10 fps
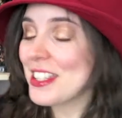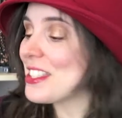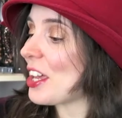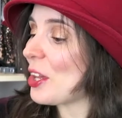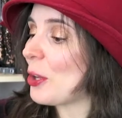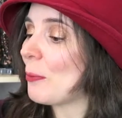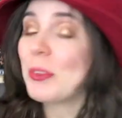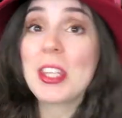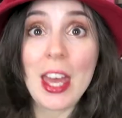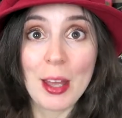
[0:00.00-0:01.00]
So
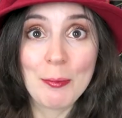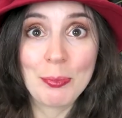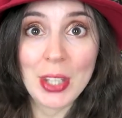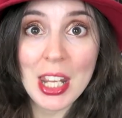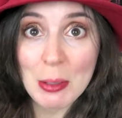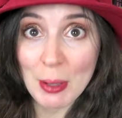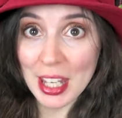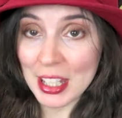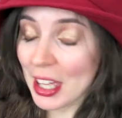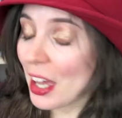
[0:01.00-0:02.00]
yeah,
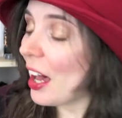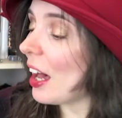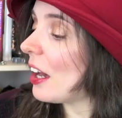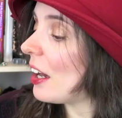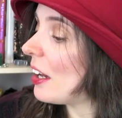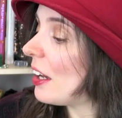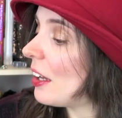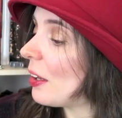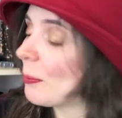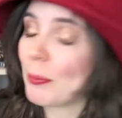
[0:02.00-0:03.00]
anyway,
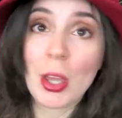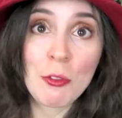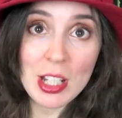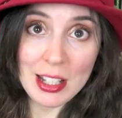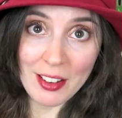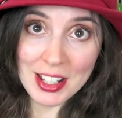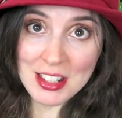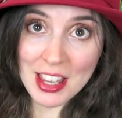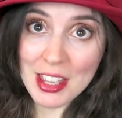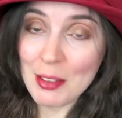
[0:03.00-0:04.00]
really
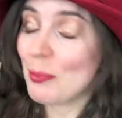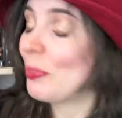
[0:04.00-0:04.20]
liked it,